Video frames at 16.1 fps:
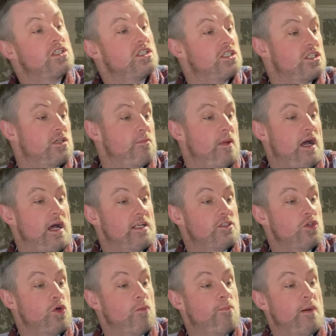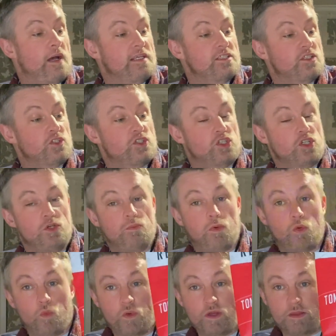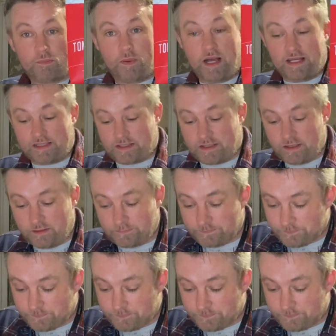Tomato basil soup with pasta.